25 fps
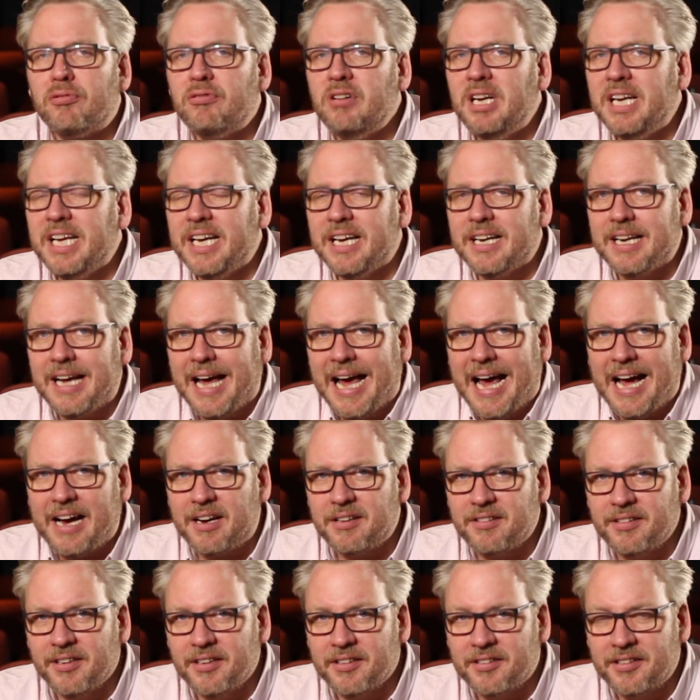brilliant
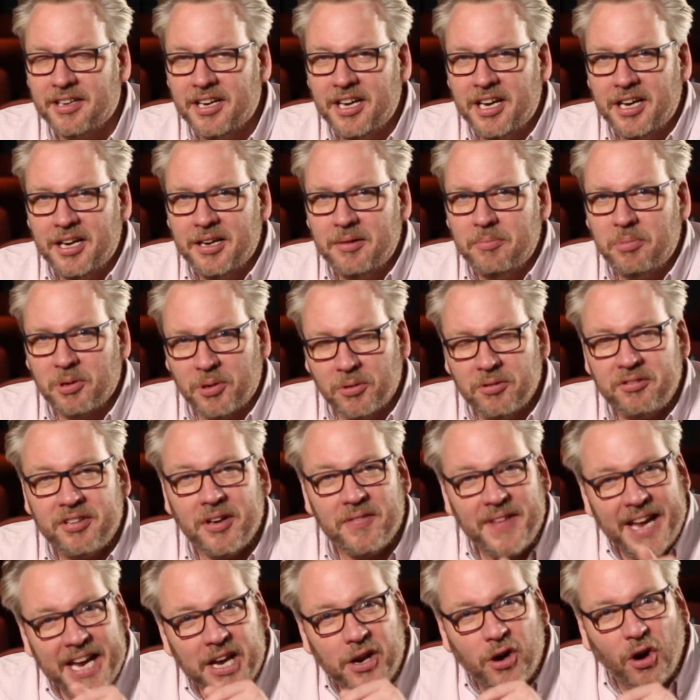actors, but
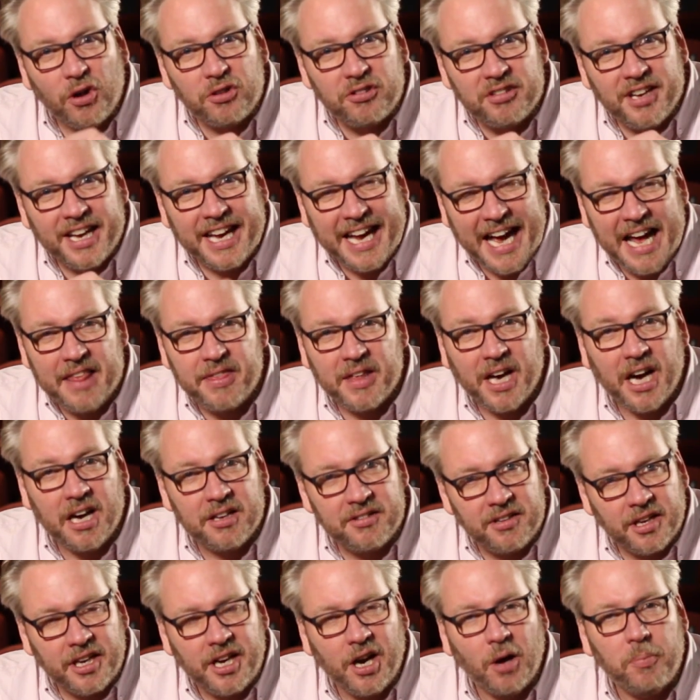also they got together
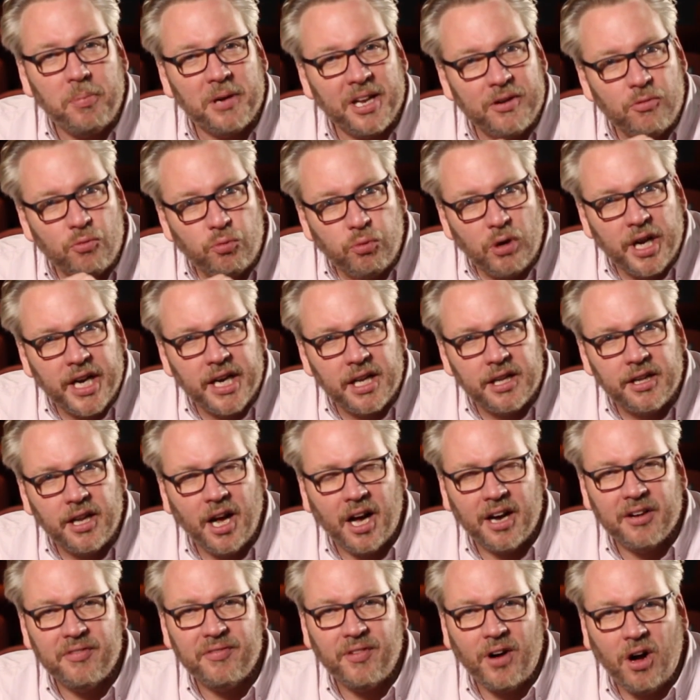as a couple in real
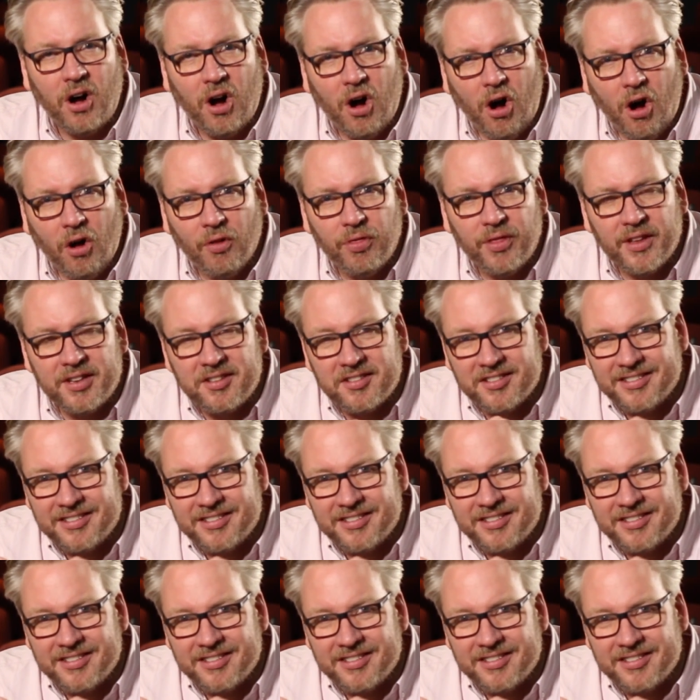life on the